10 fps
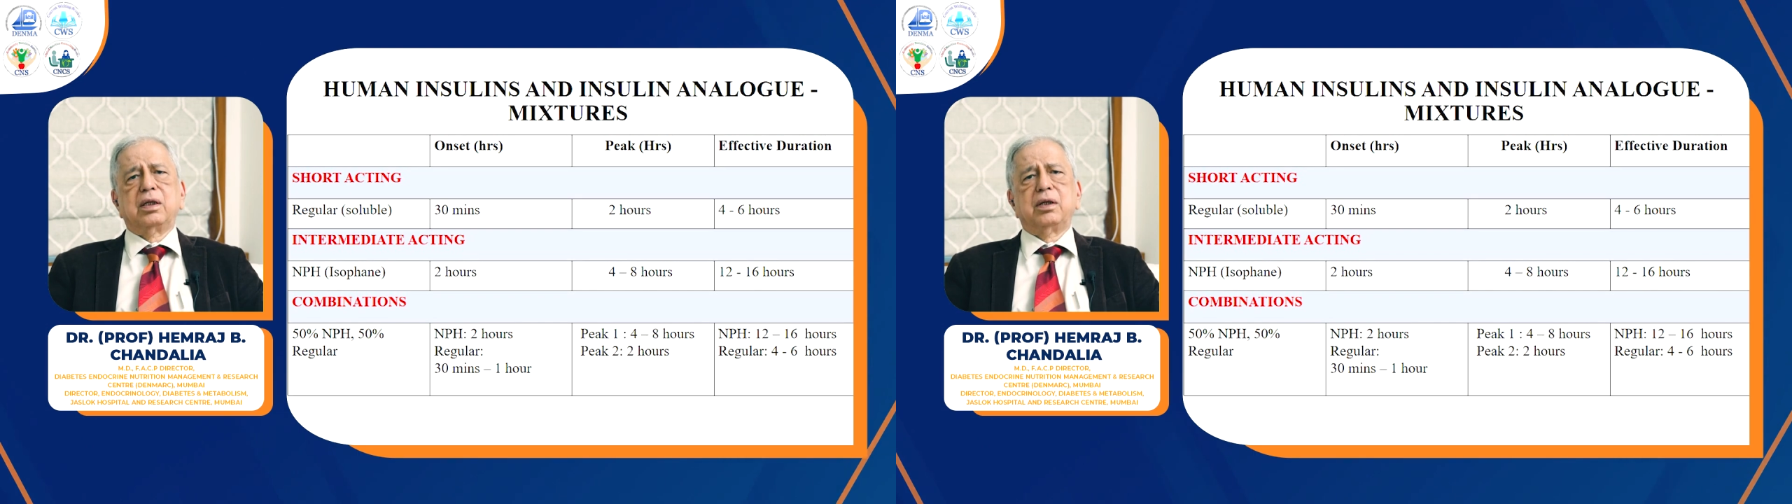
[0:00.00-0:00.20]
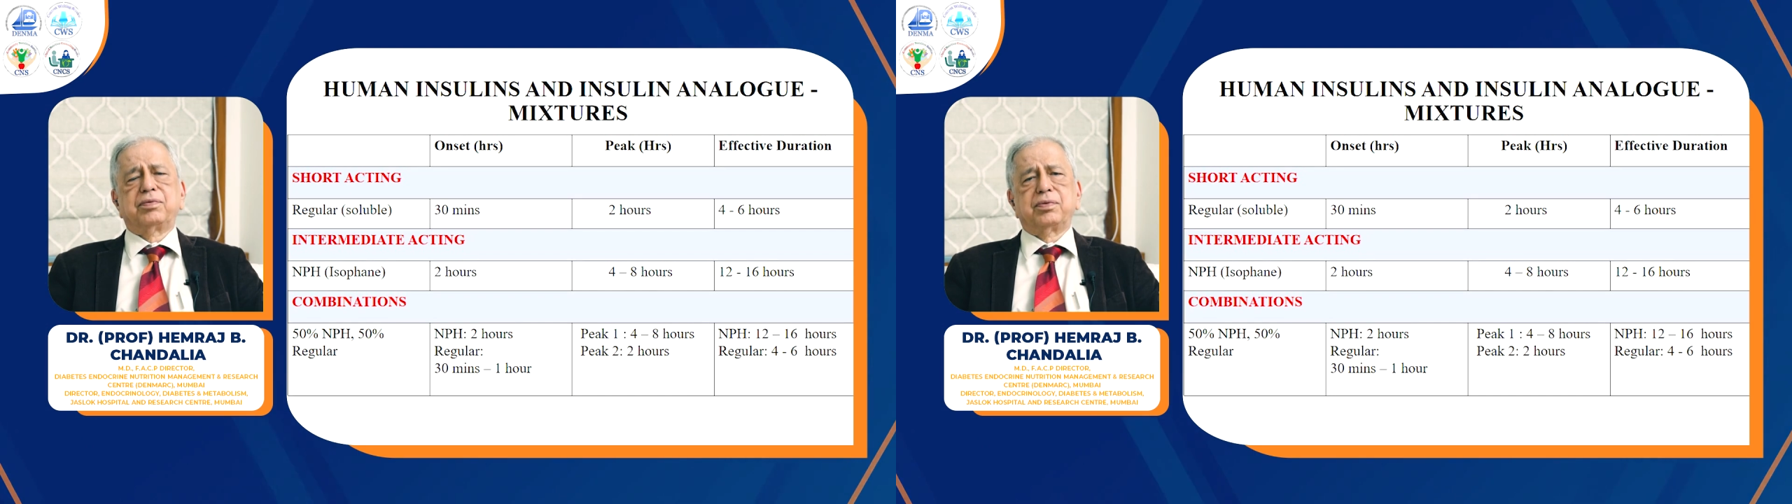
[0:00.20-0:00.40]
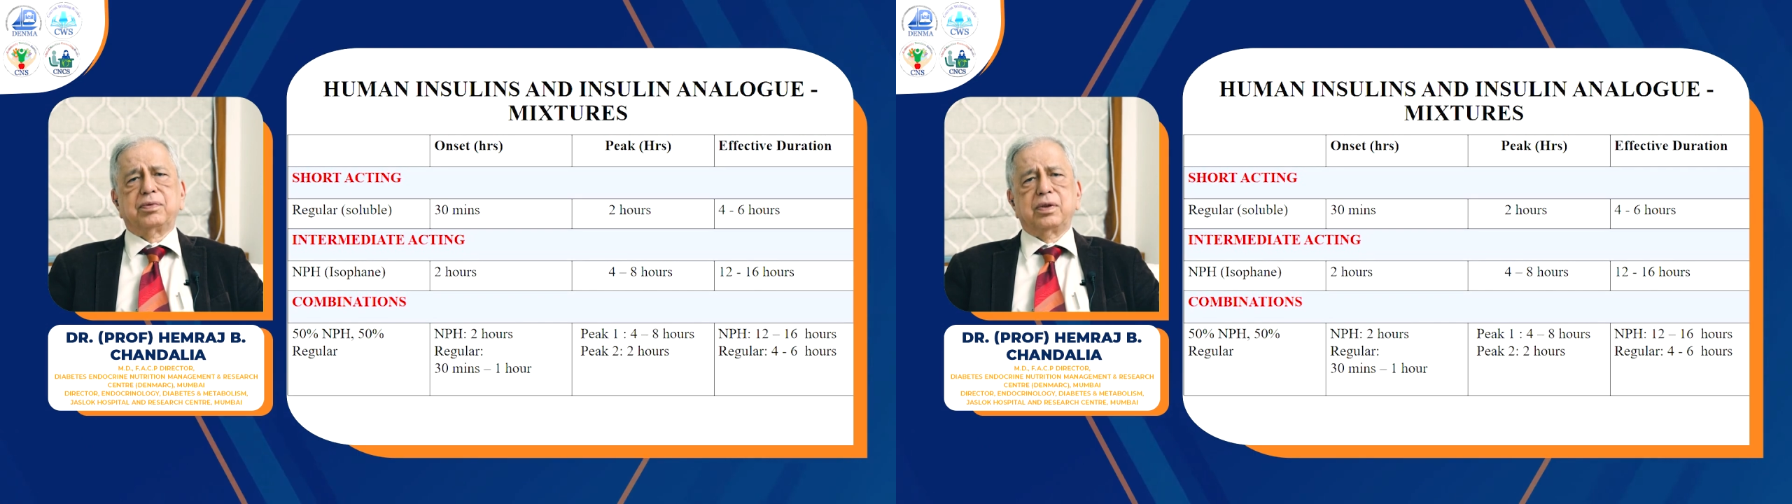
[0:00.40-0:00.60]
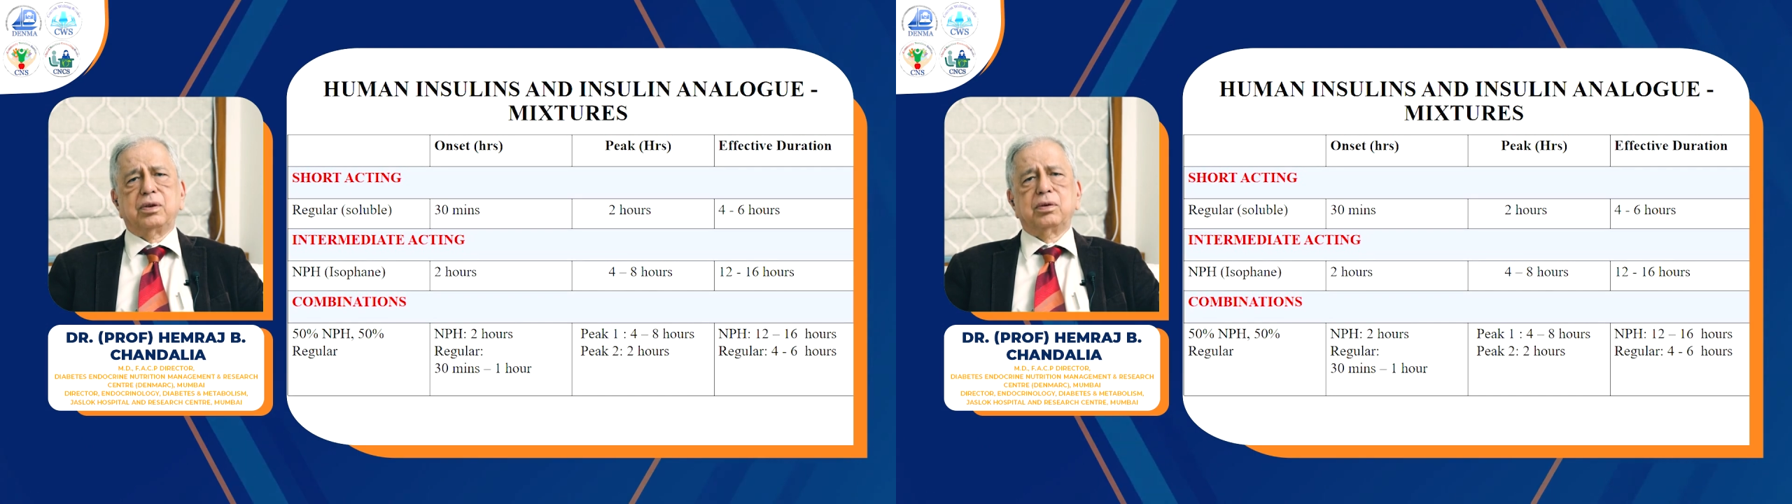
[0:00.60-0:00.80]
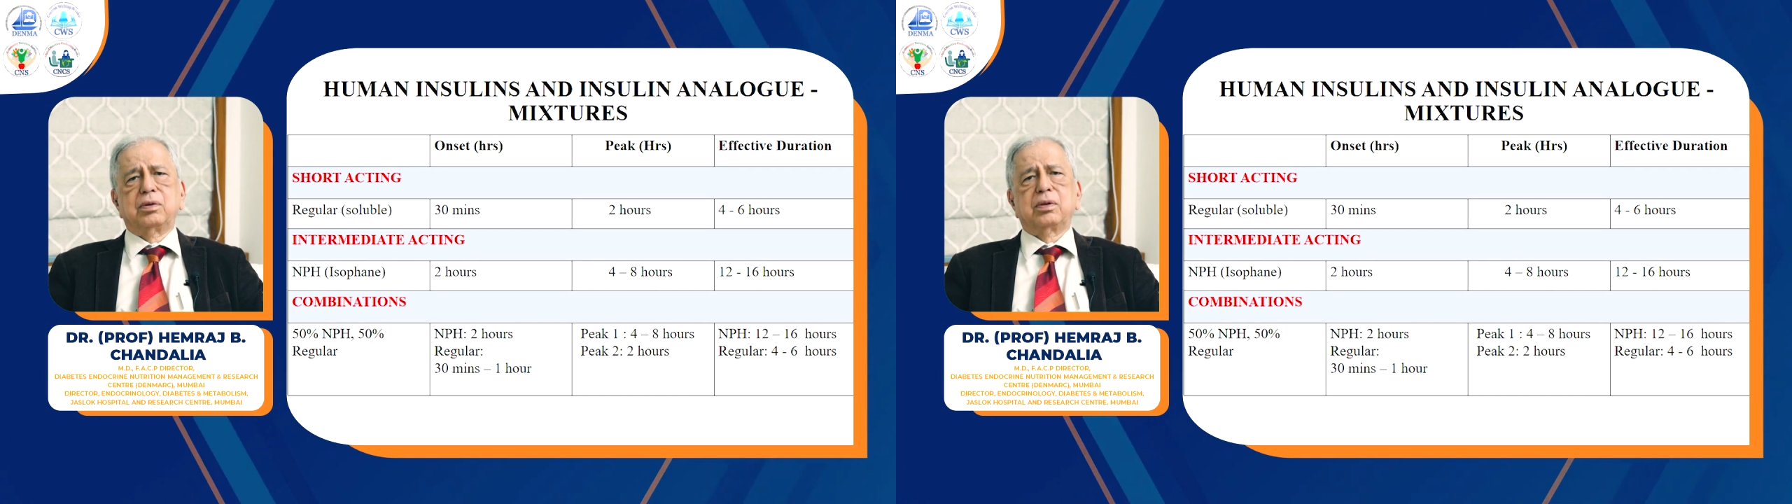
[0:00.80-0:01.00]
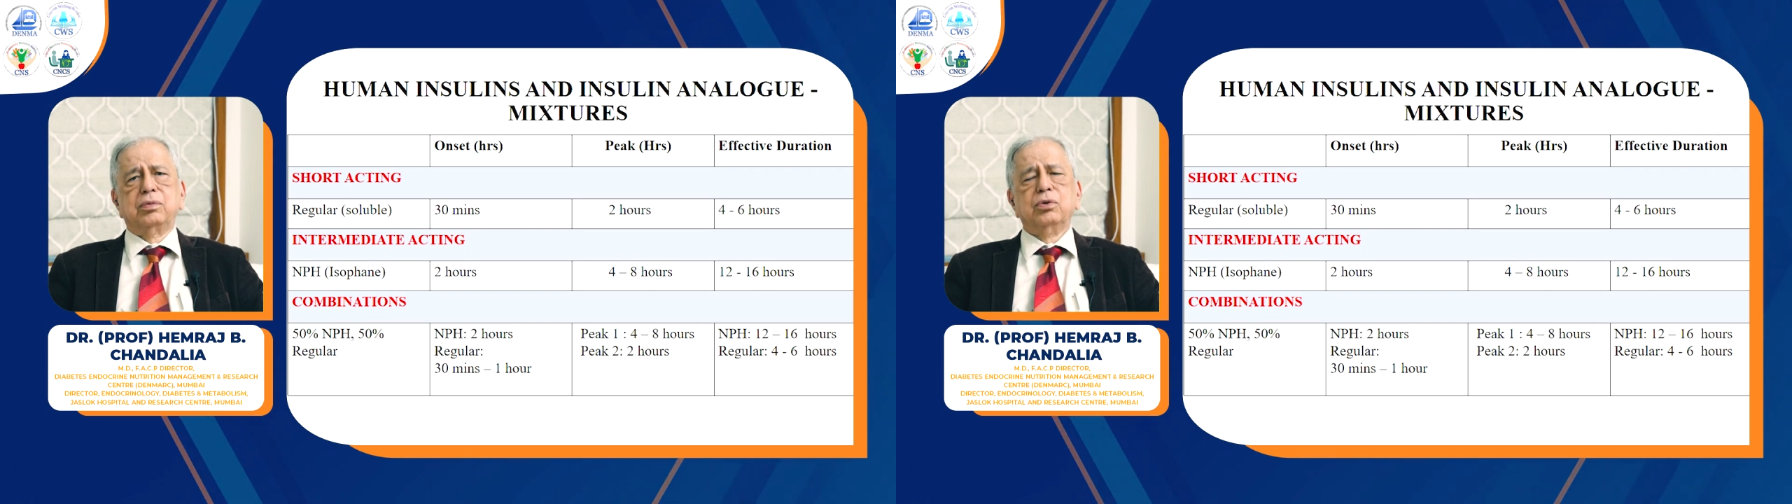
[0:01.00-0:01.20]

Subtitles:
if you